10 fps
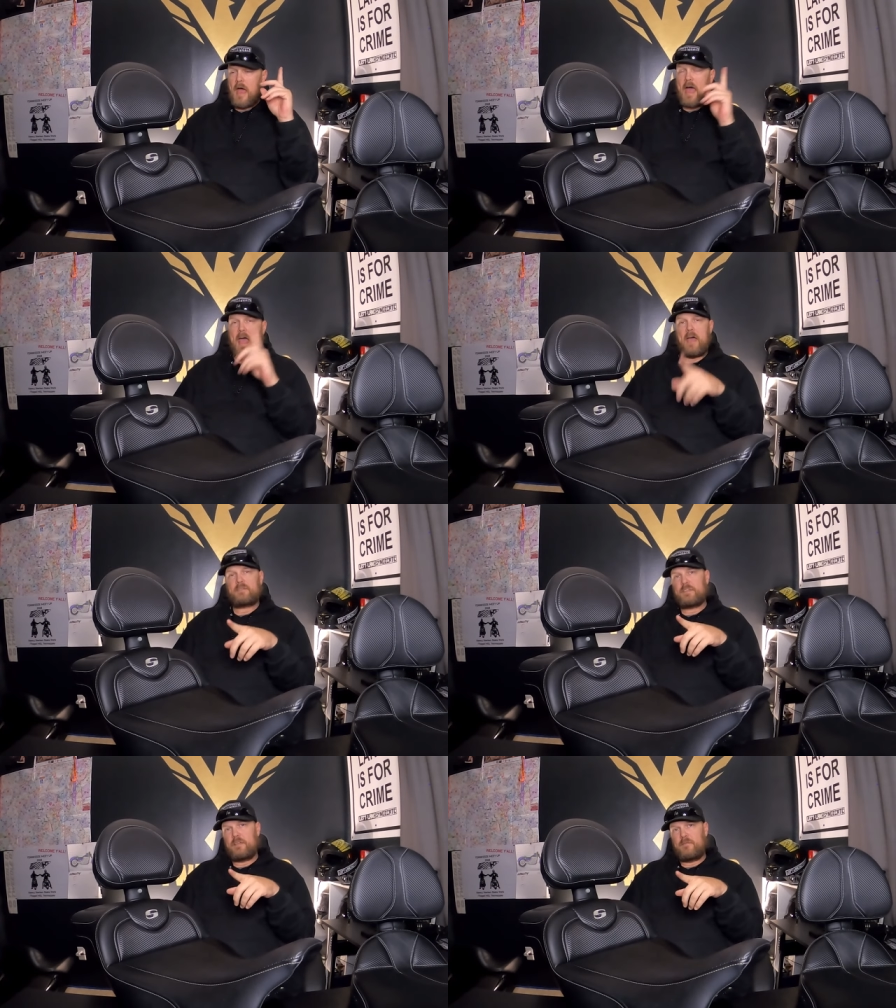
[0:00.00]
I
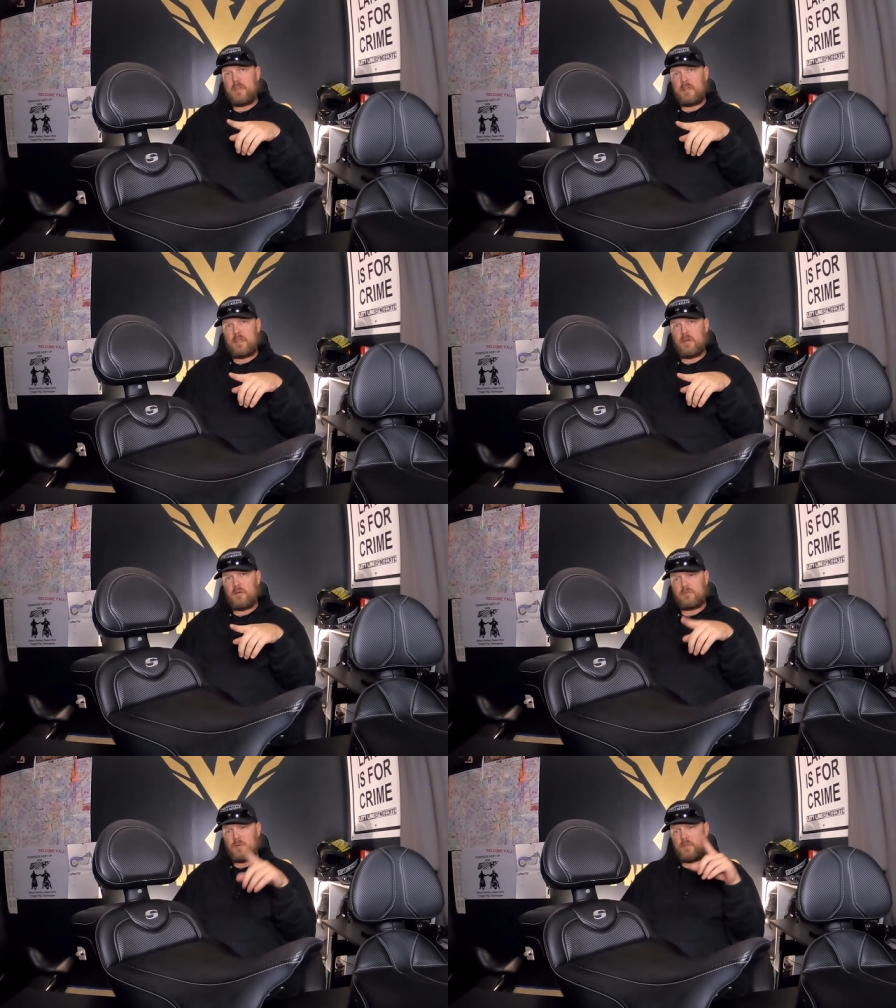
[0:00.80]
have seen
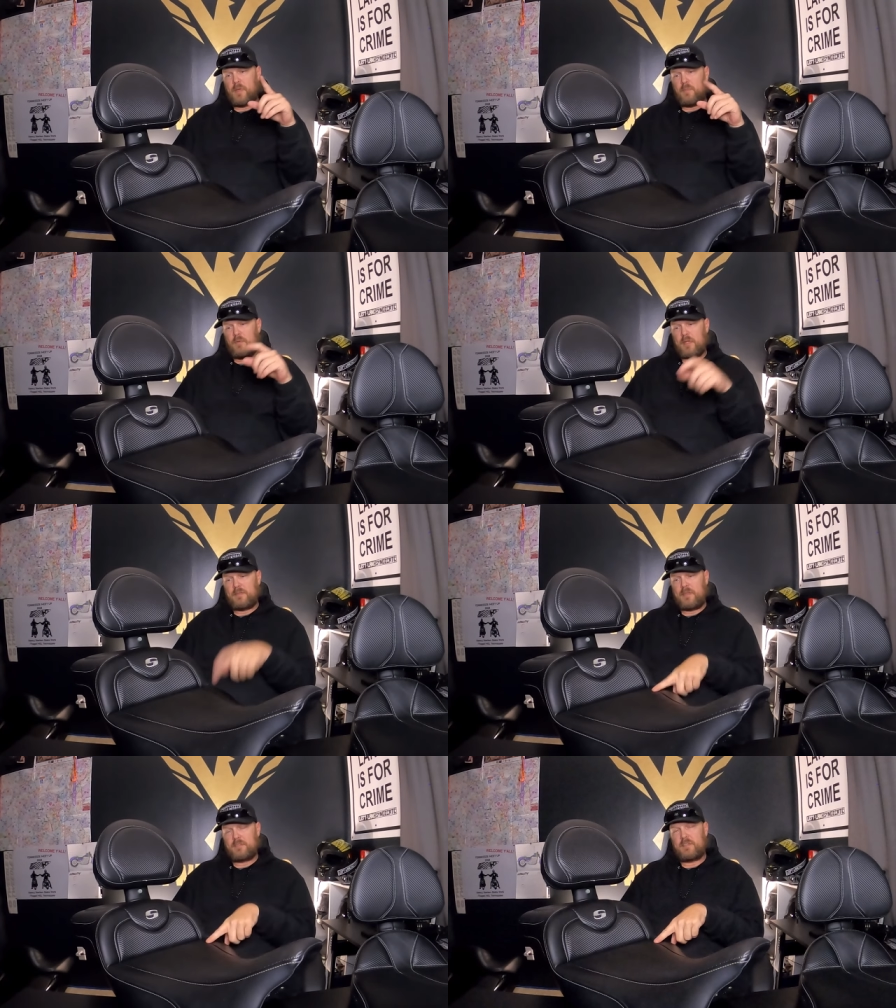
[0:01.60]
videos where people
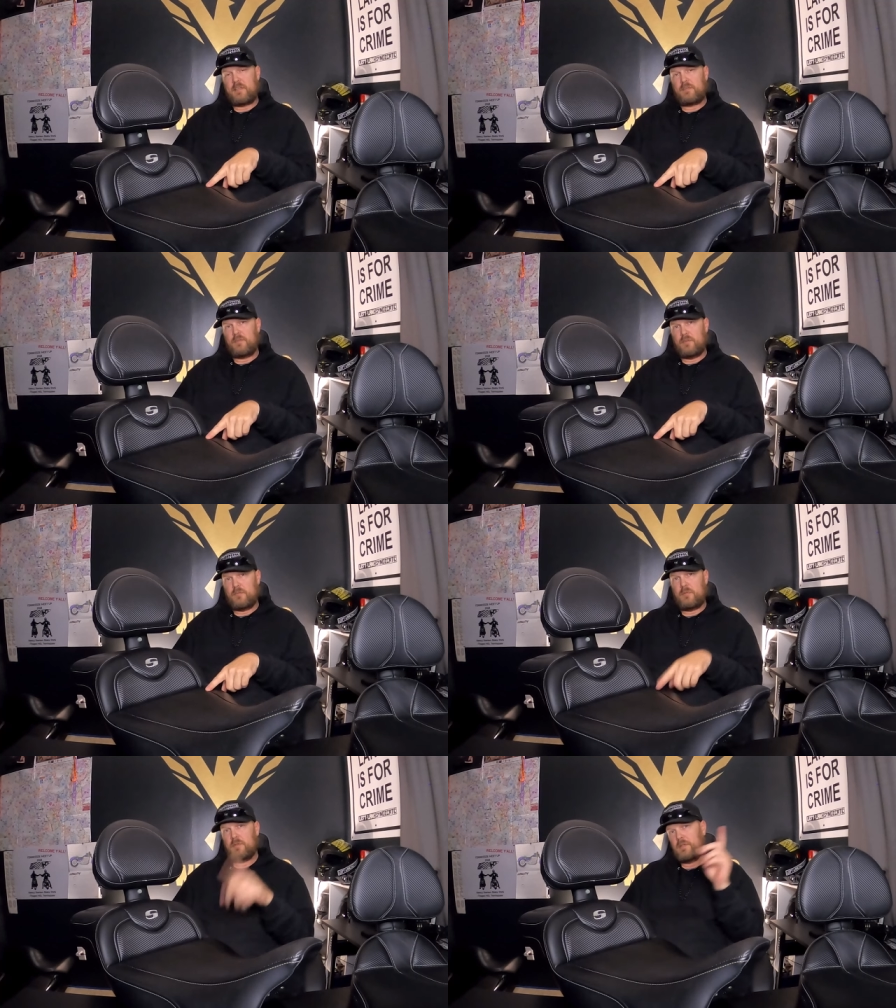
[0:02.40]
get these sent to
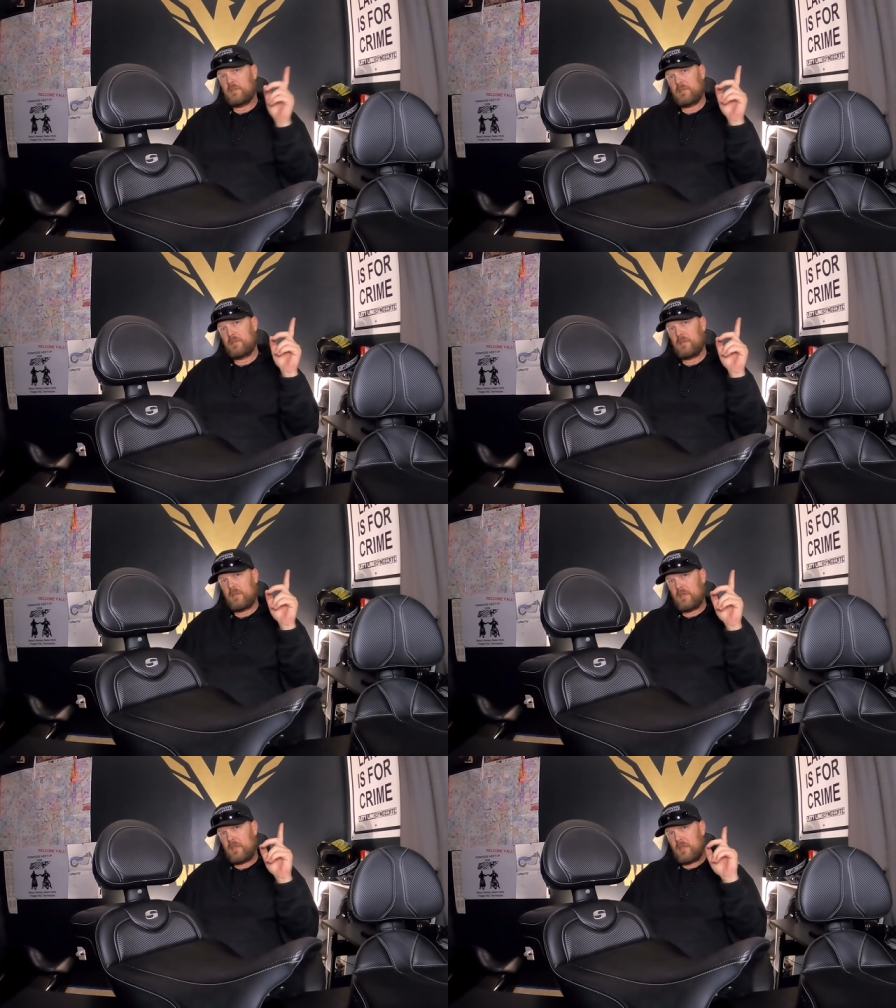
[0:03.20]
them
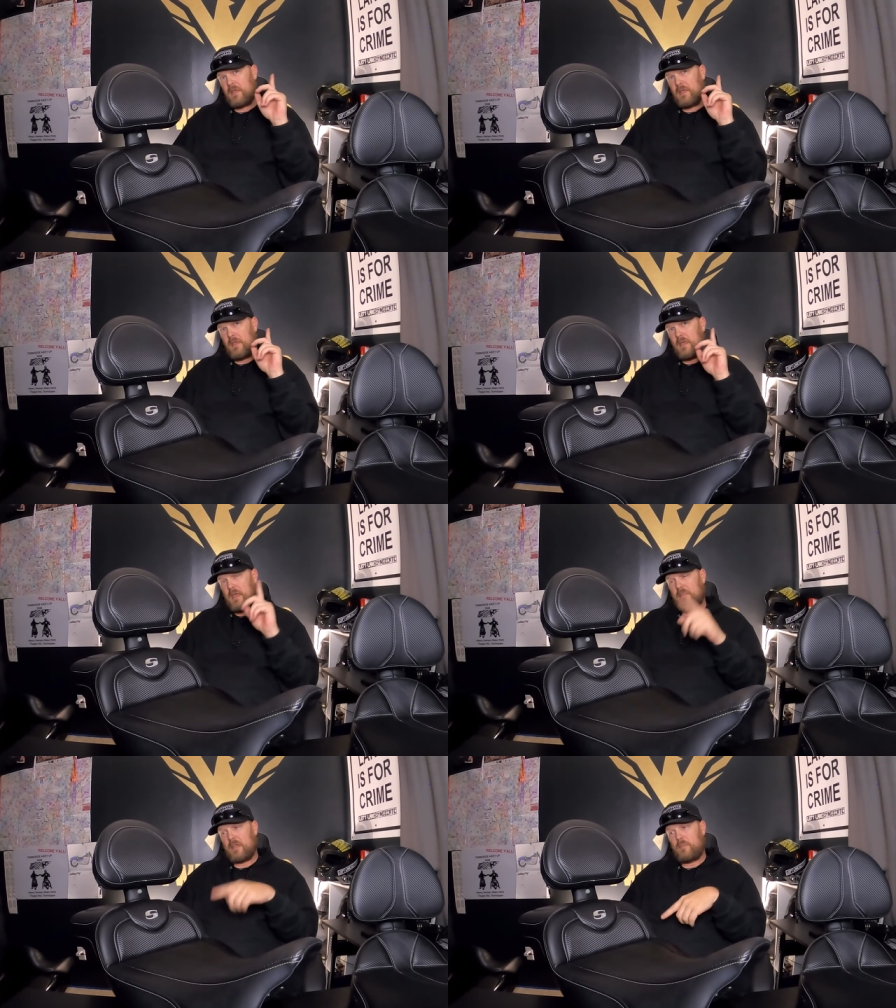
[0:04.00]

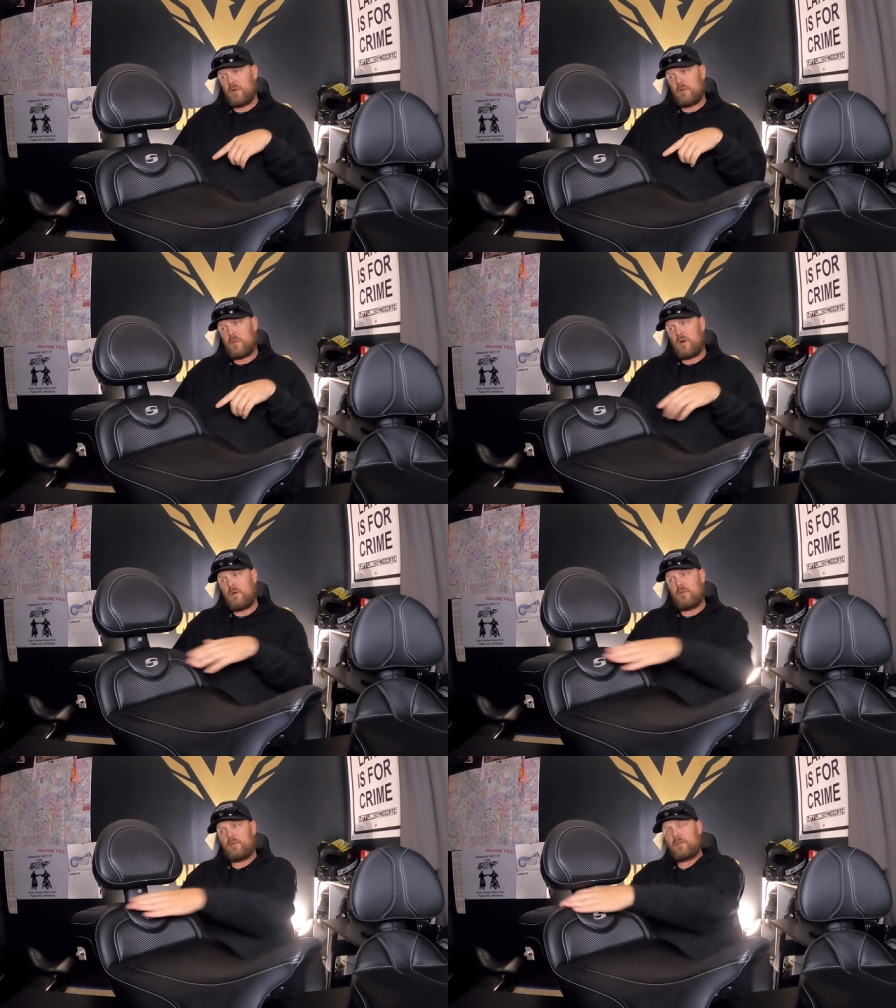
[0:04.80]
and they put them
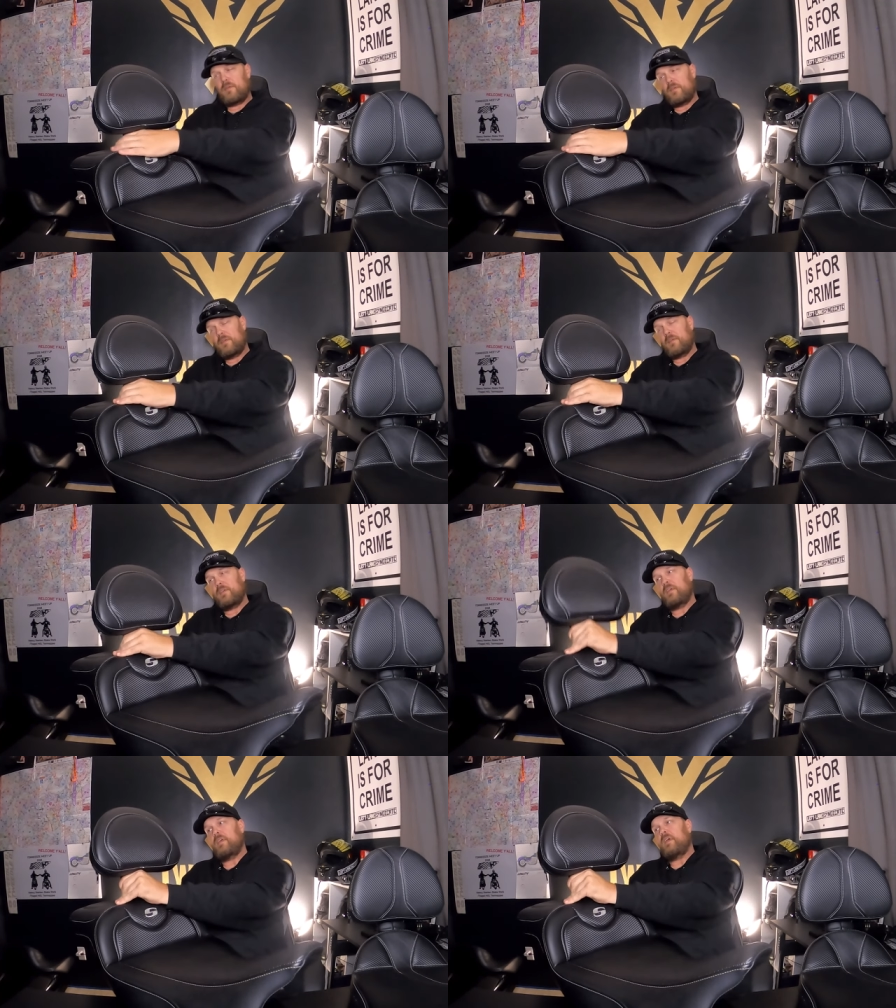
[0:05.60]
on
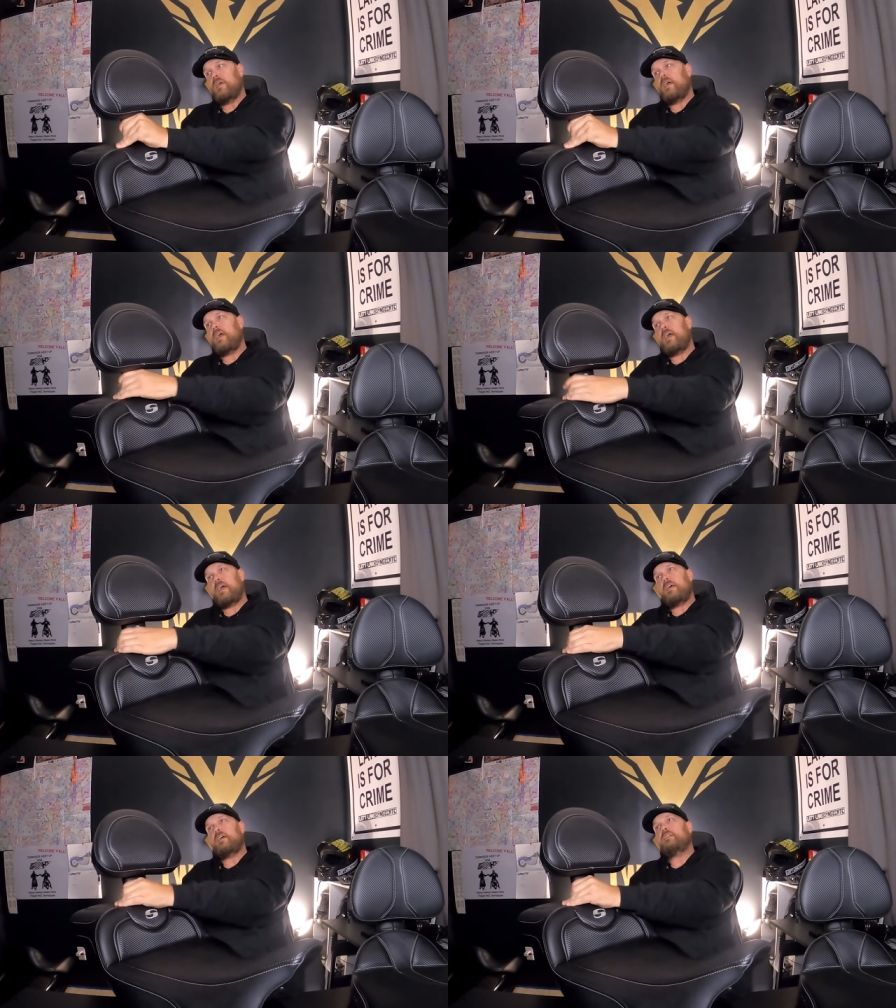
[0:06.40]

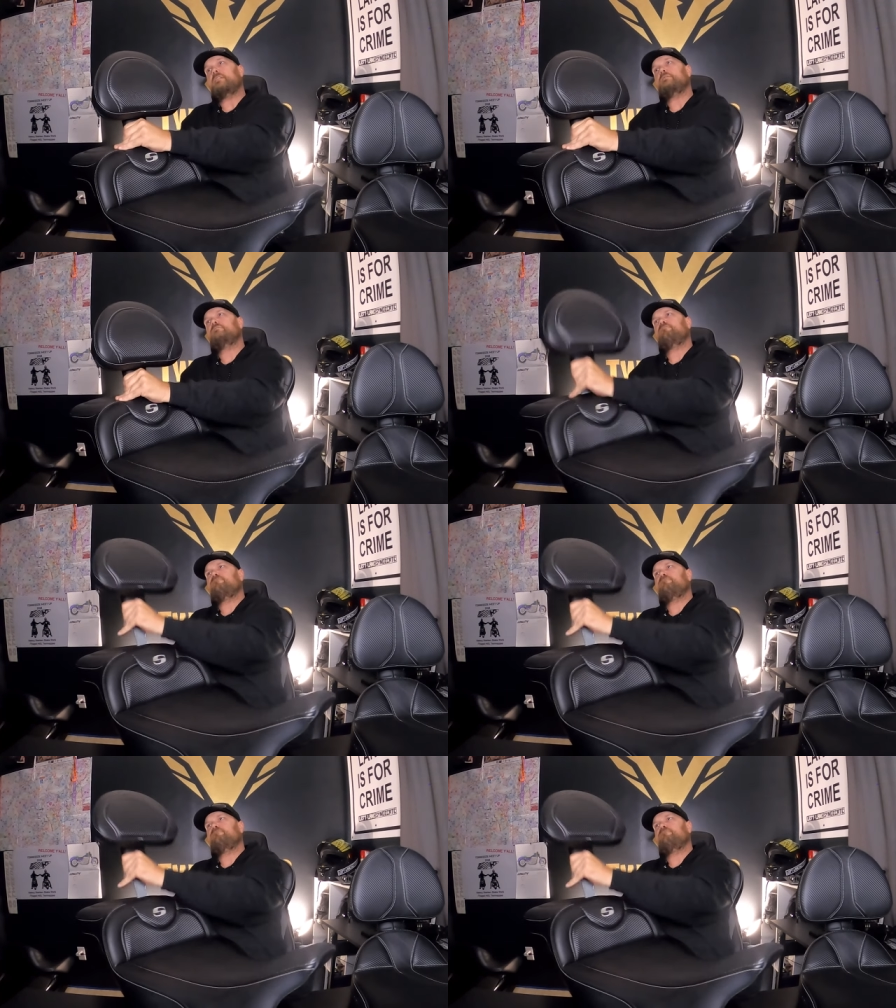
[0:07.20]
and